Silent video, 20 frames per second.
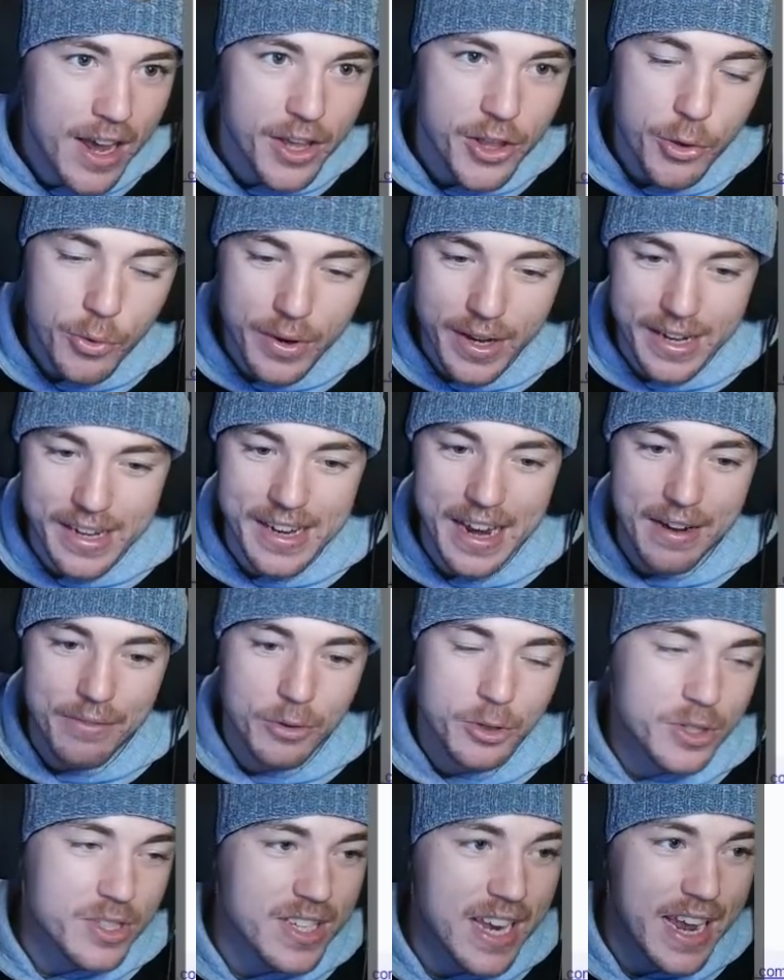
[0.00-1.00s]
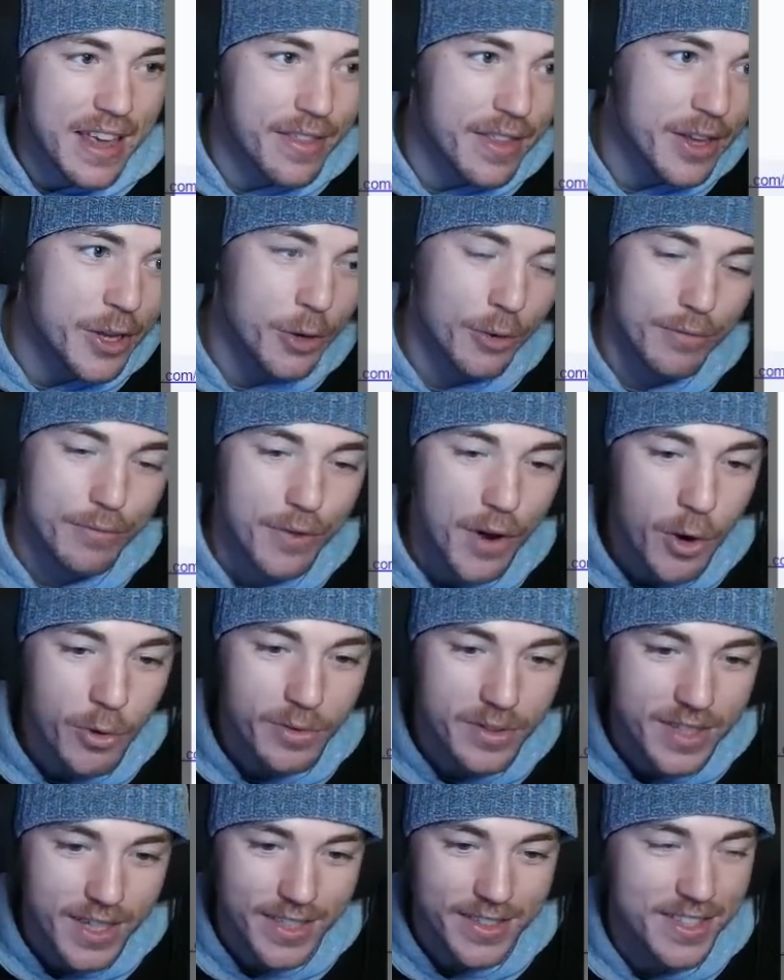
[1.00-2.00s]
You can never say that your
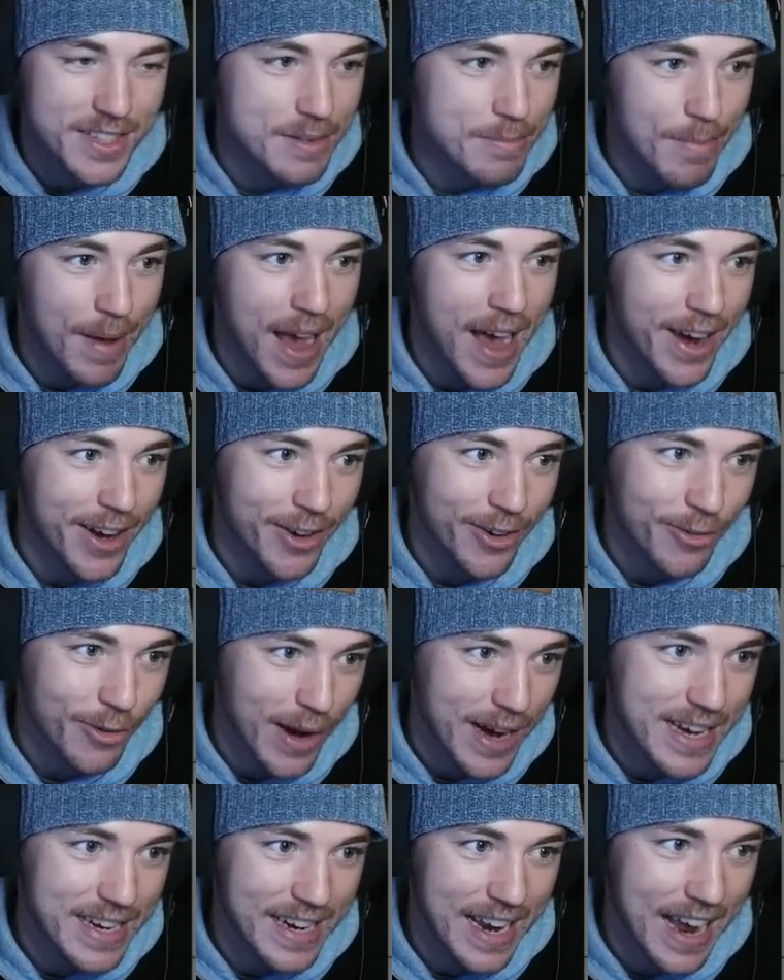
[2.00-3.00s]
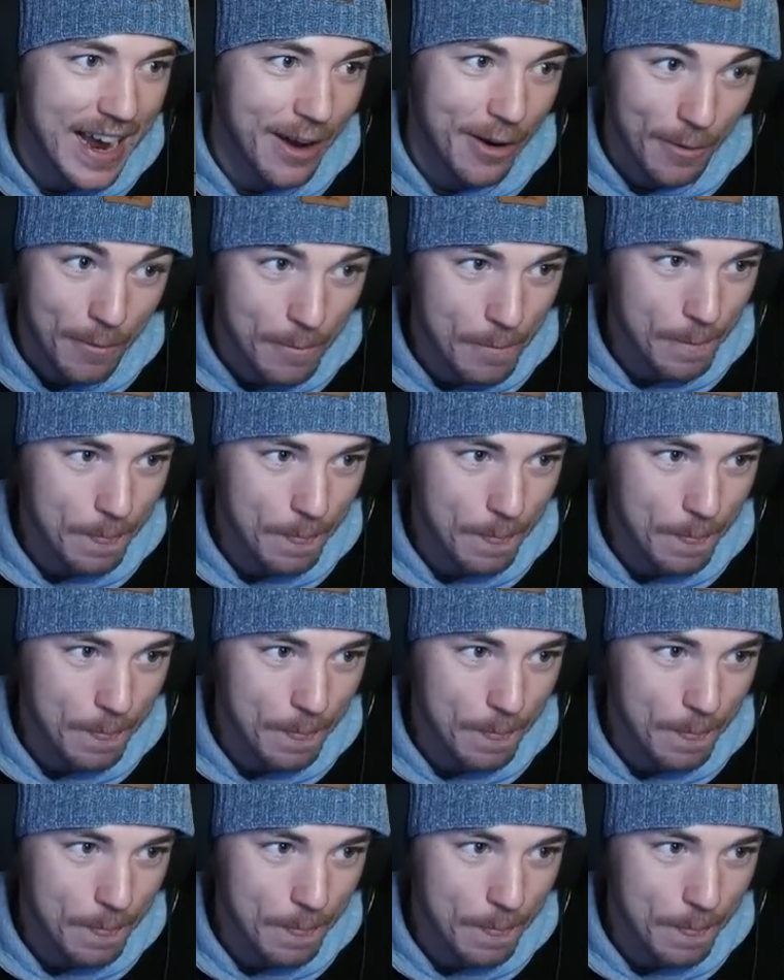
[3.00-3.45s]
vote doesn't matter right now.